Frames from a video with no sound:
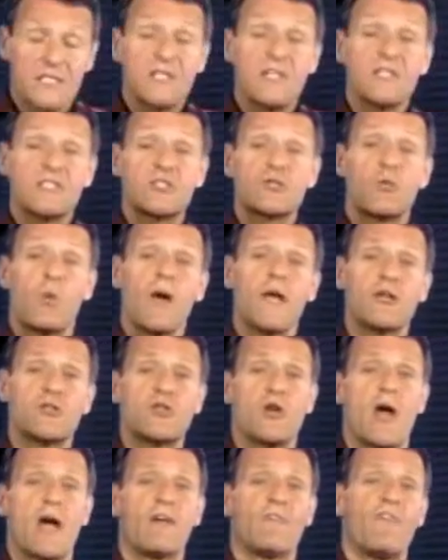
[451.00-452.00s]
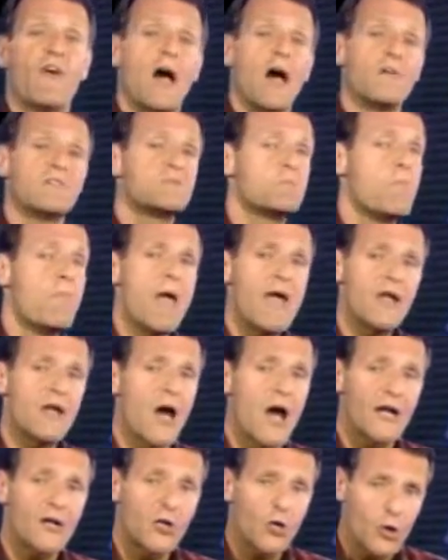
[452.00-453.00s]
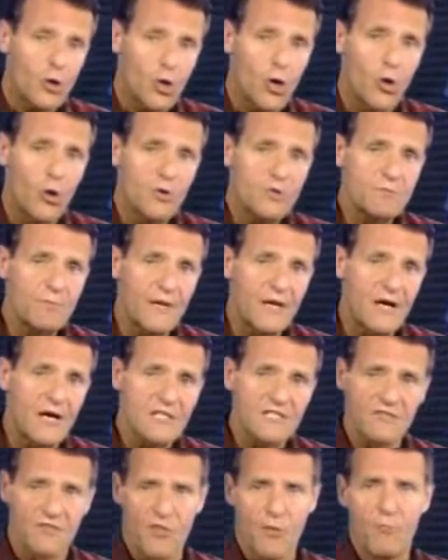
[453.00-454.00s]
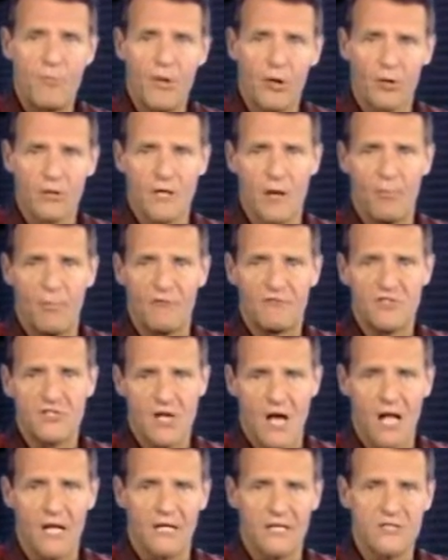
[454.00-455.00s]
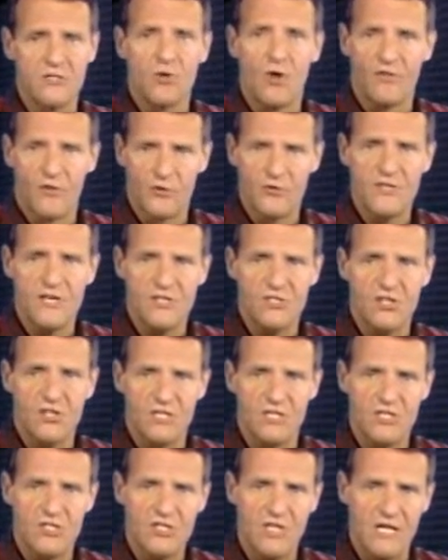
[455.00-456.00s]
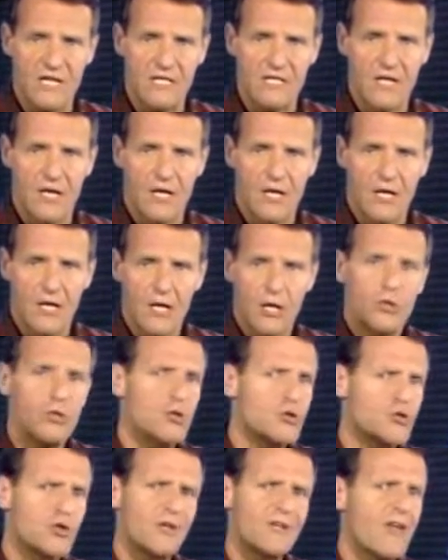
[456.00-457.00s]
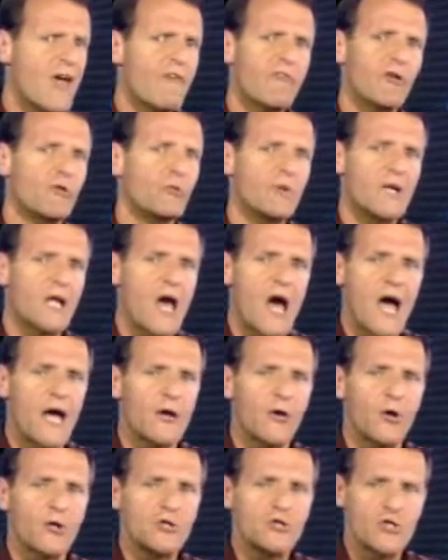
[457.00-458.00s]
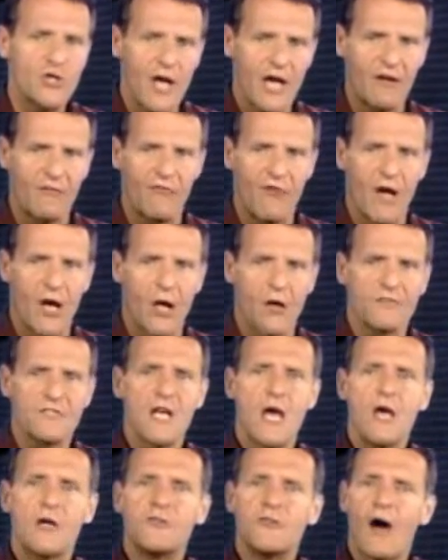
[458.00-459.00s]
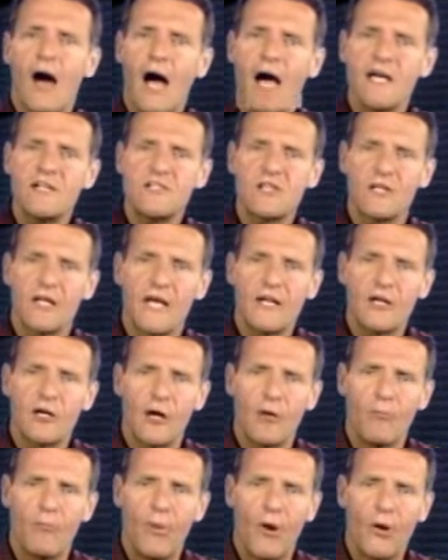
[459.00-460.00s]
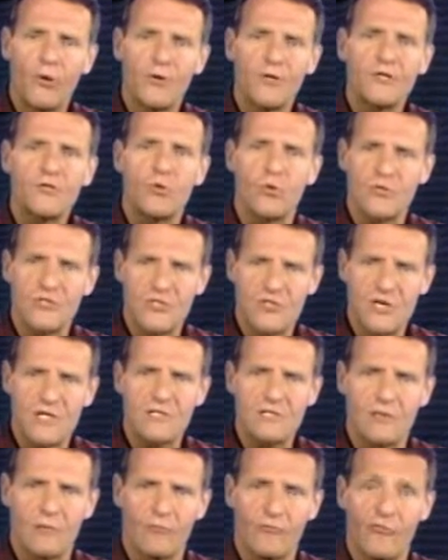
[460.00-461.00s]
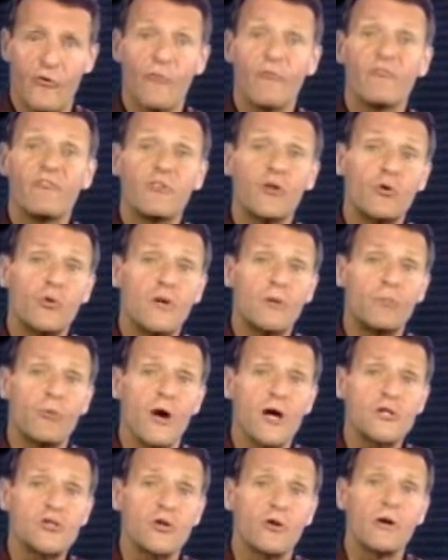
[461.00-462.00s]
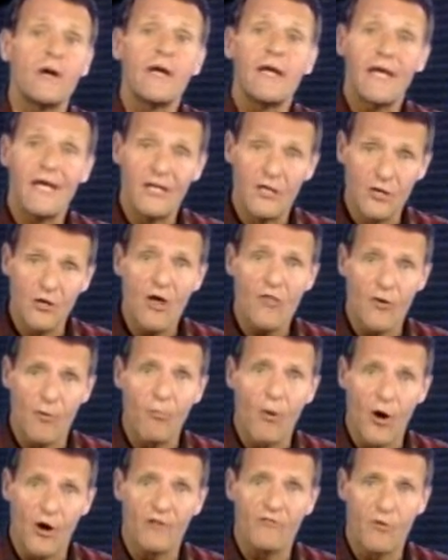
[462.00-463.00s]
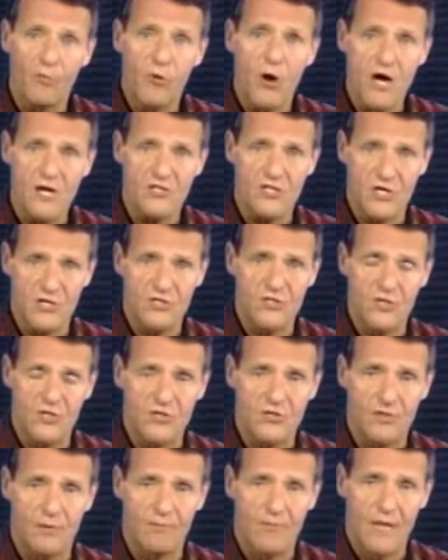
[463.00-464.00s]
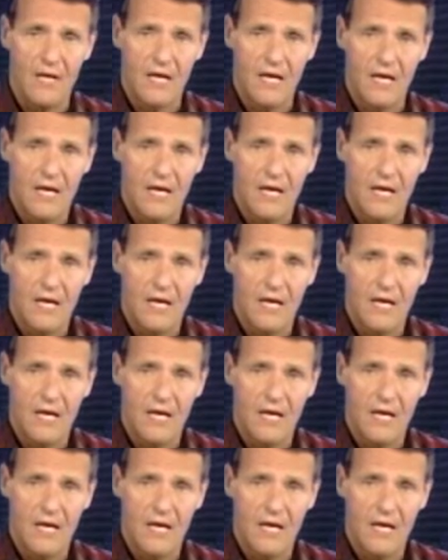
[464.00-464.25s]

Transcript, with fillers: Since swing check valves may not close because of the buildup of solids on their disc and seat, you should never rely on check valves to isolate a component or system from fluid pressure in another part of a process system.